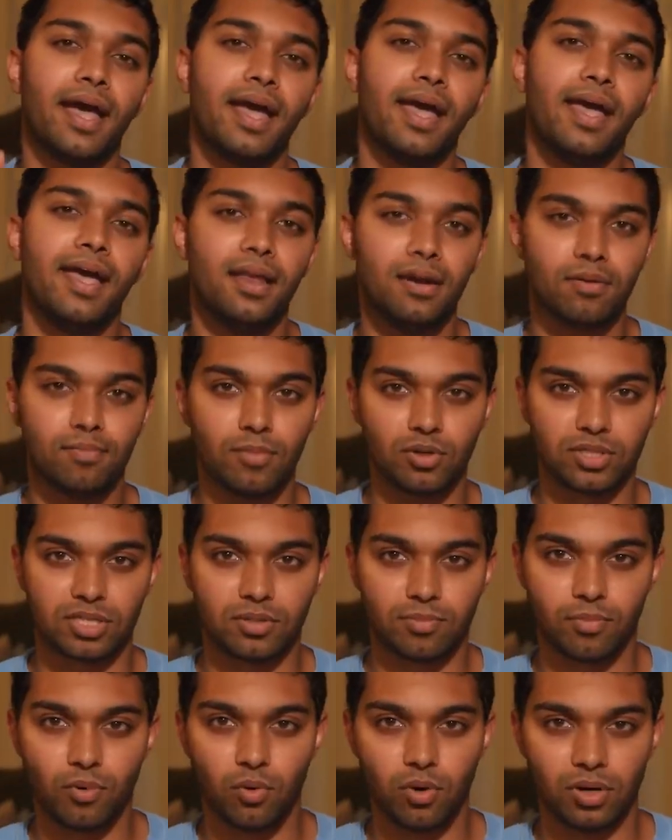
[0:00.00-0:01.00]
And
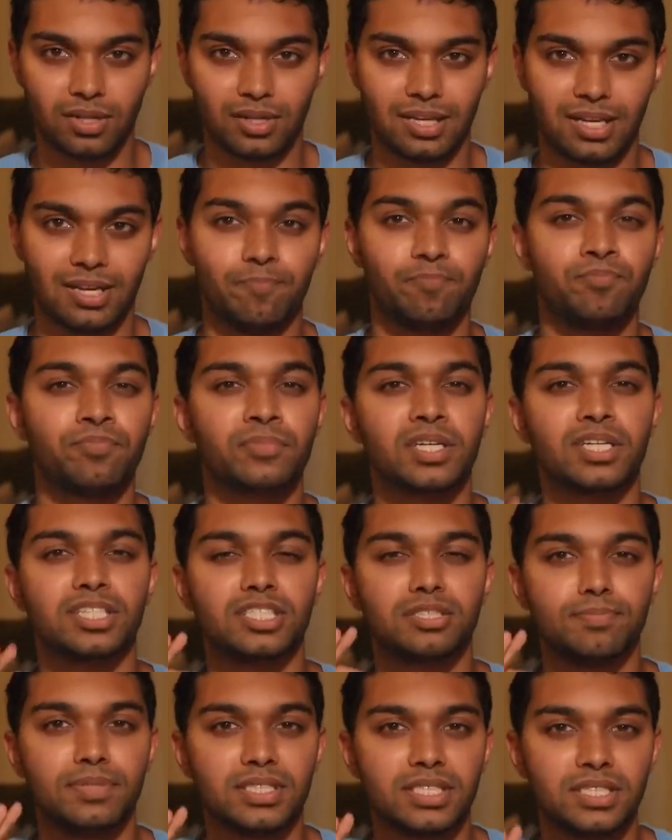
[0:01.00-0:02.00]
most importantly,
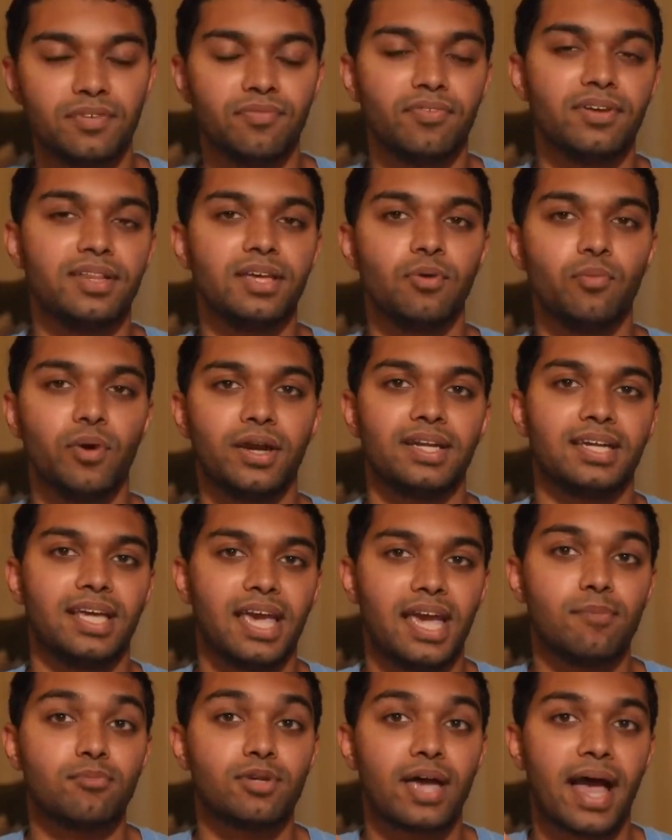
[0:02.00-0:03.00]
specifically when it
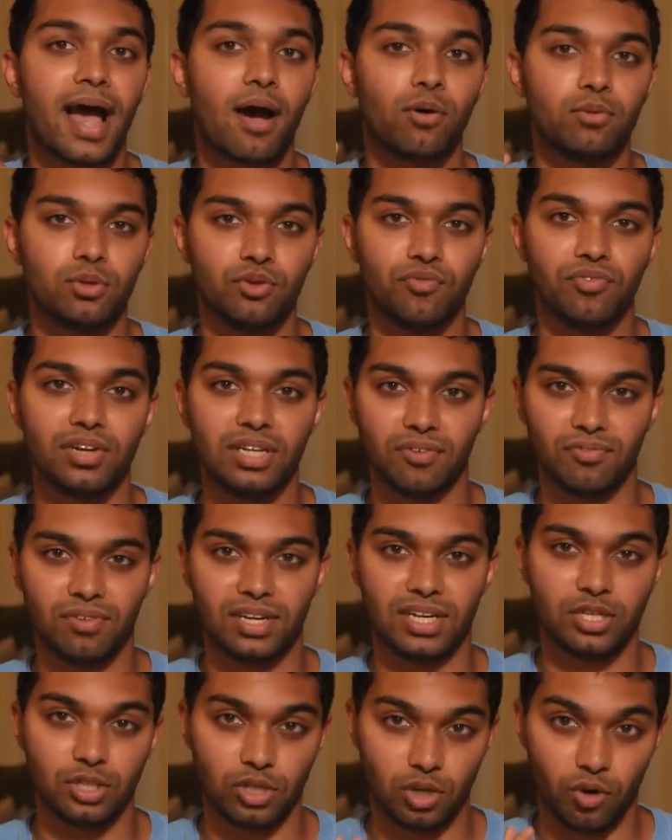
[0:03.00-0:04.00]
came to how Luffy
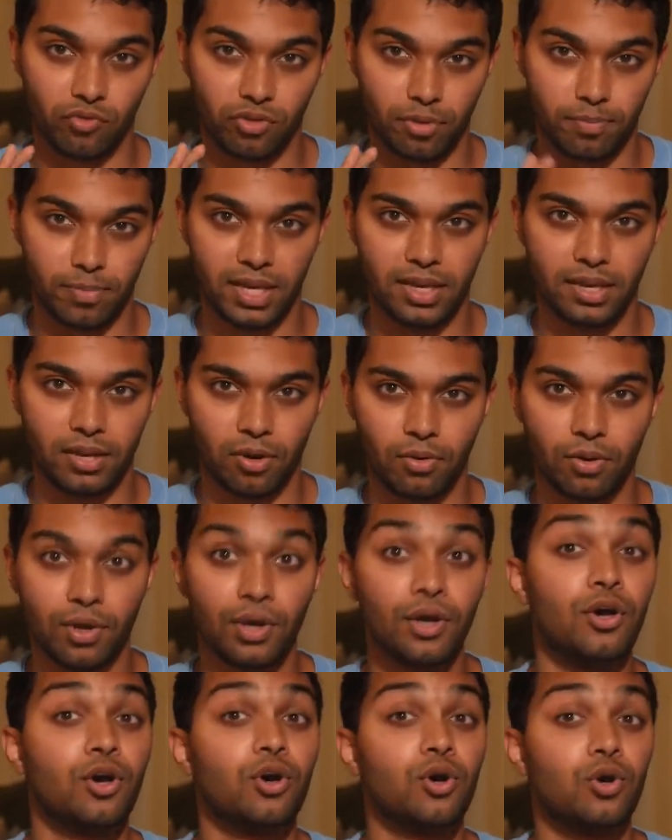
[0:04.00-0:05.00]
defeated Doflamingo,
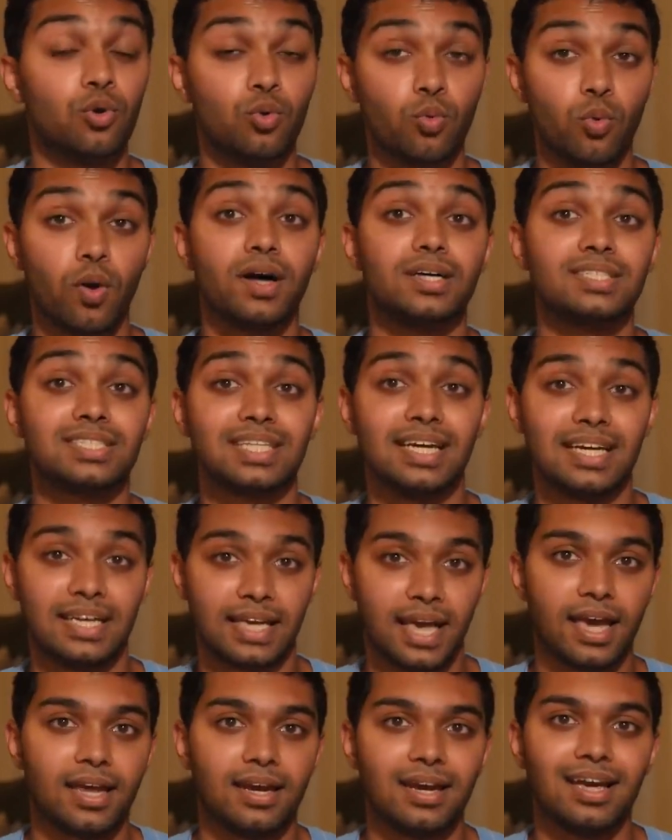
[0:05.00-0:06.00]
who was,
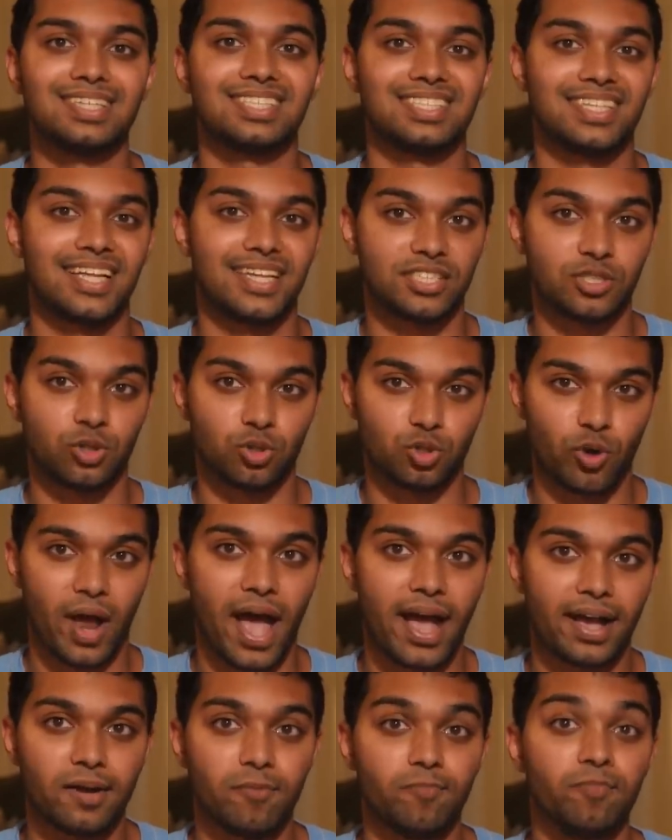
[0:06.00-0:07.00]
again, a celestial
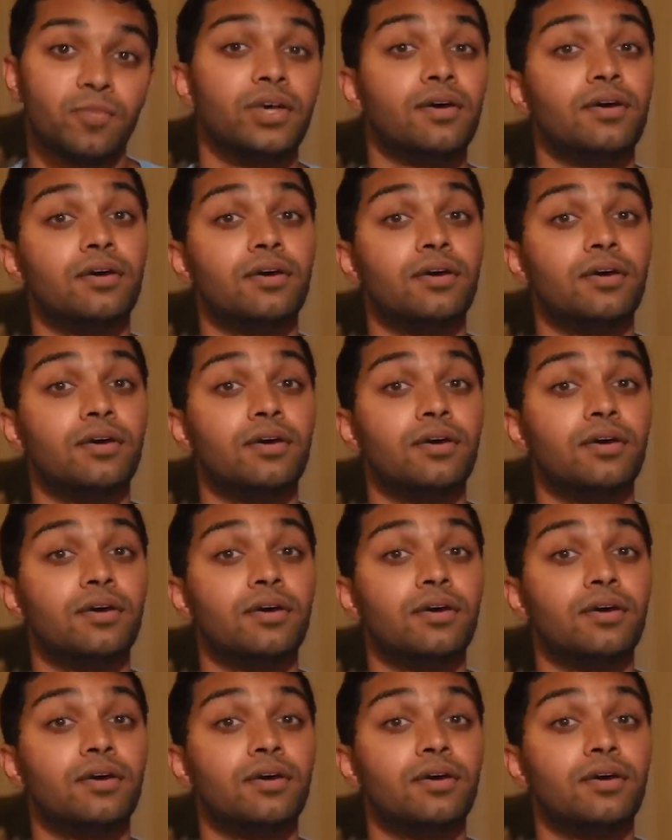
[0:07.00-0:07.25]
dragon,